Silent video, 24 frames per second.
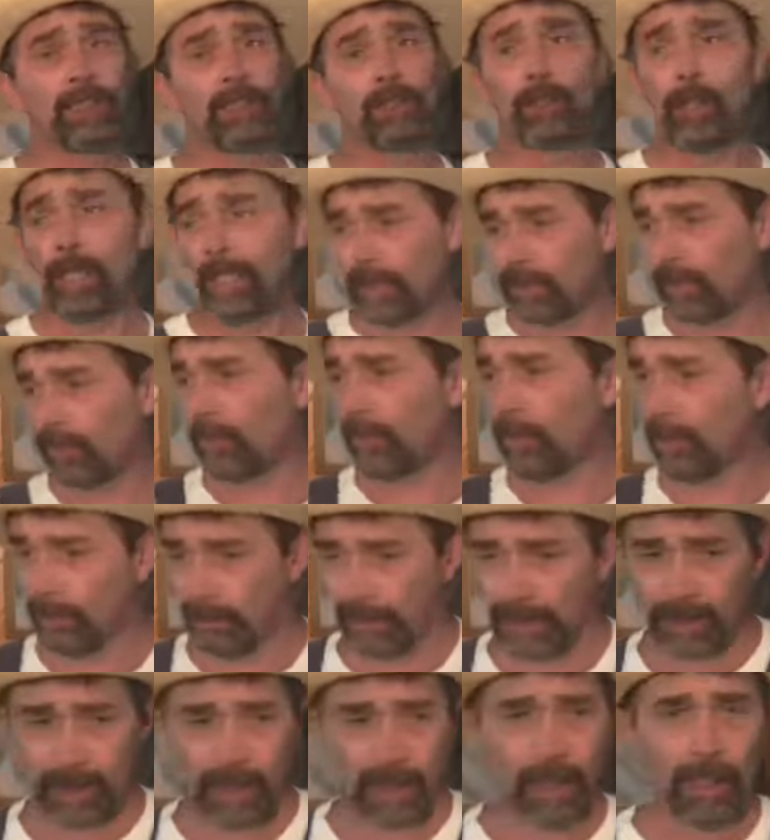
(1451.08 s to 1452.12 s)
and
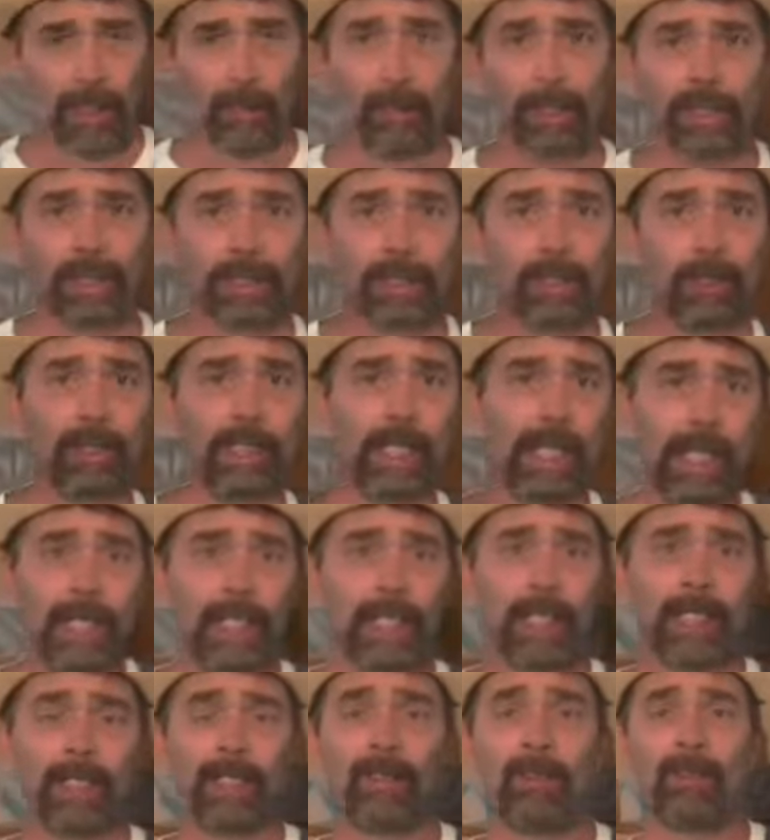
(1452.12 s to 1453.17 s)
transforming, but
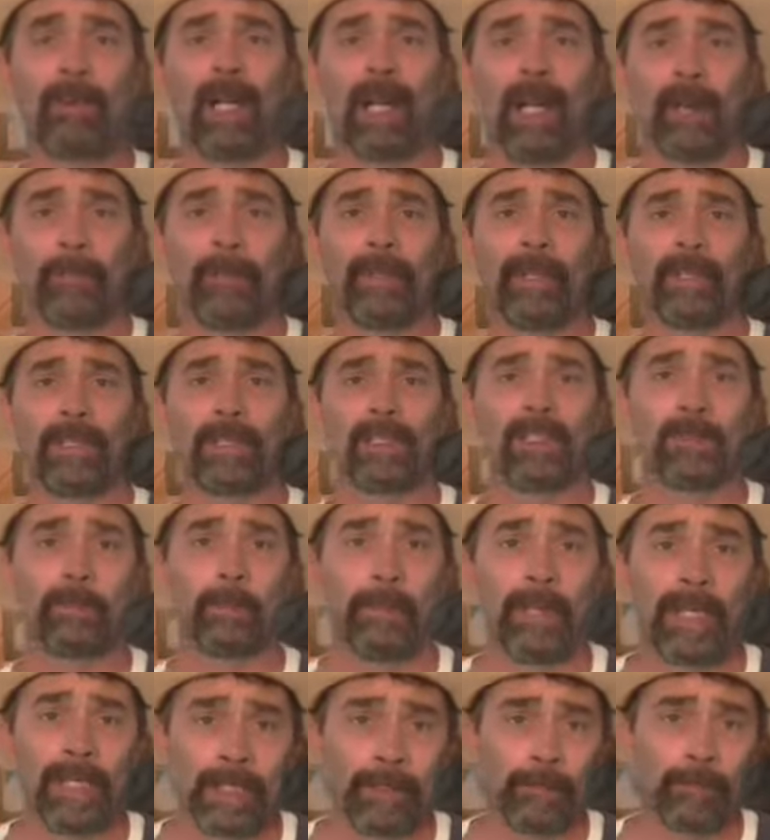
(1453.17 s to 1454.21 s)
today at a rapid
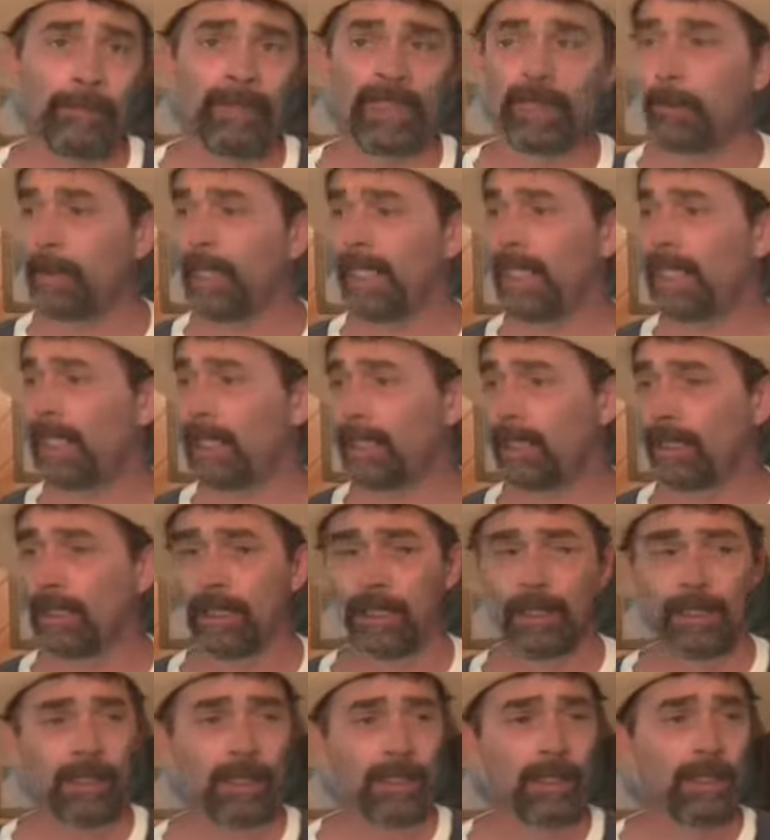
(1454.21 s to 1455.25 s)
speed,
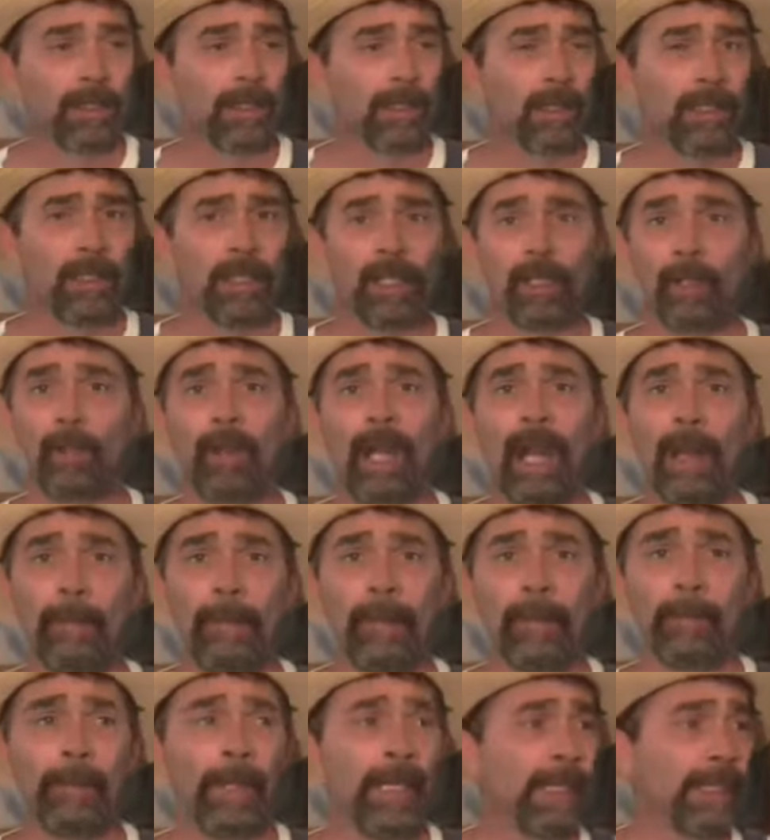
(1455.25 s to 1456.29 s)
at a
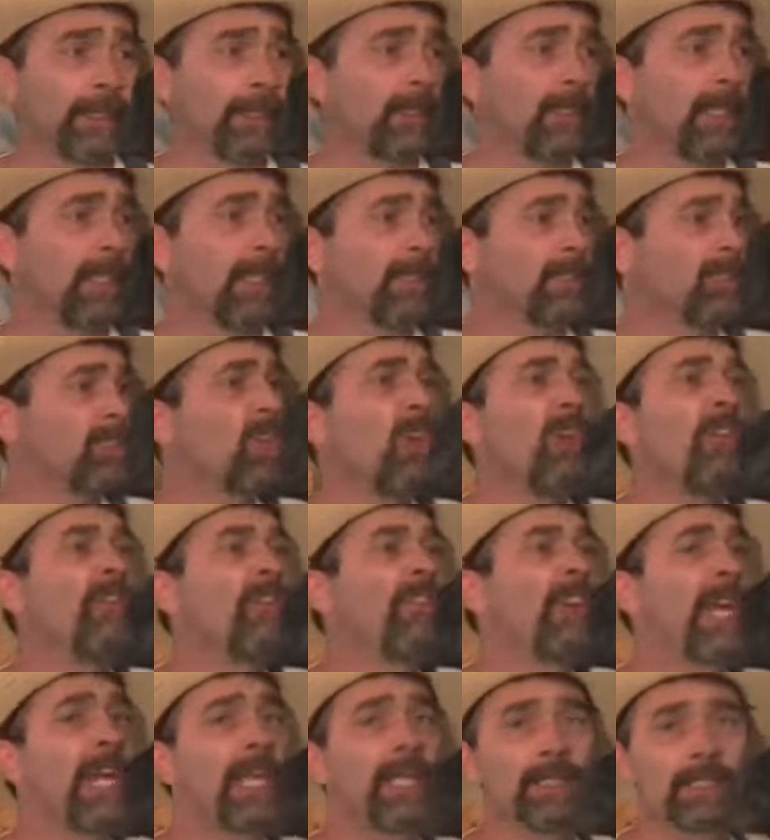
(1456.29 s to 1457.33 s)
rapid pace, so
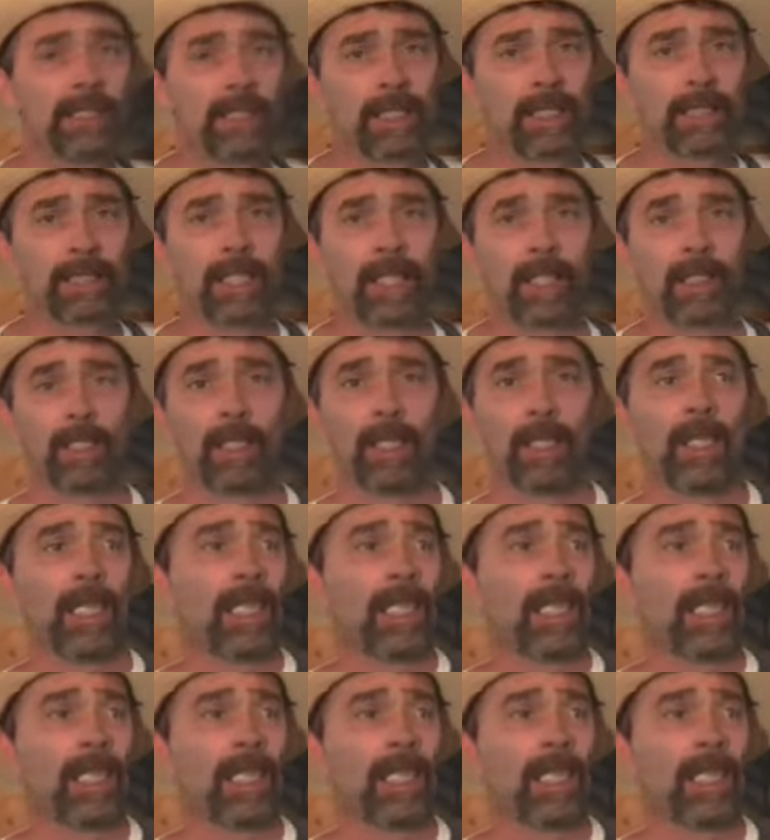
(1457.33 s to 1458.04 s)
fast that